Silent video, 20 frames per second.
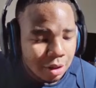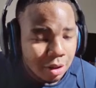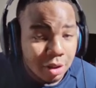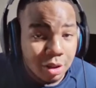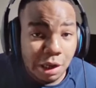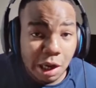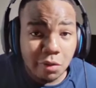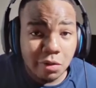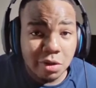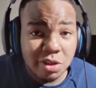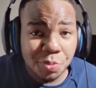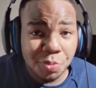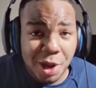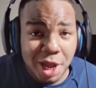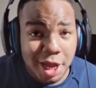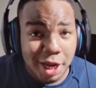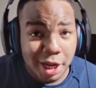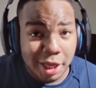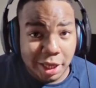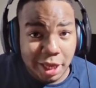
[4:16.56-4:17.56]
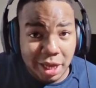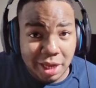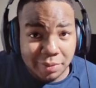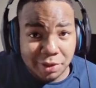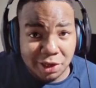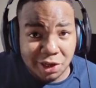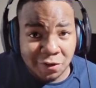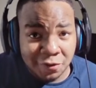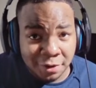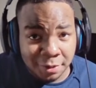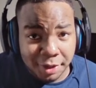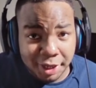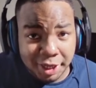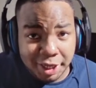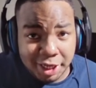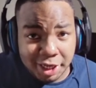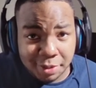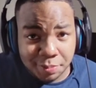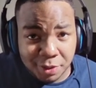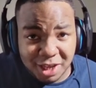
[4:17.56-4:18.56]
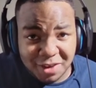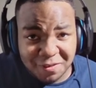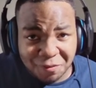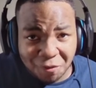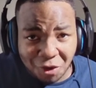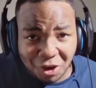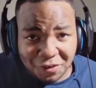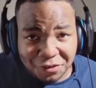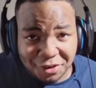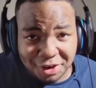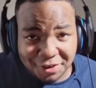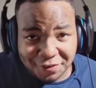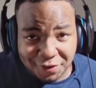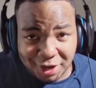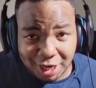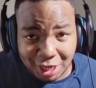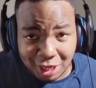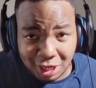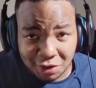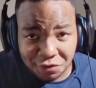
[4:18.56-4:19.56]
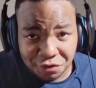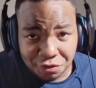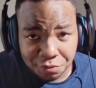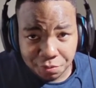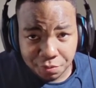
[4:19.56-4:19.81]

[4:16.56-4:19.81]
Y'all was buying Cameo from E D P four forty-five?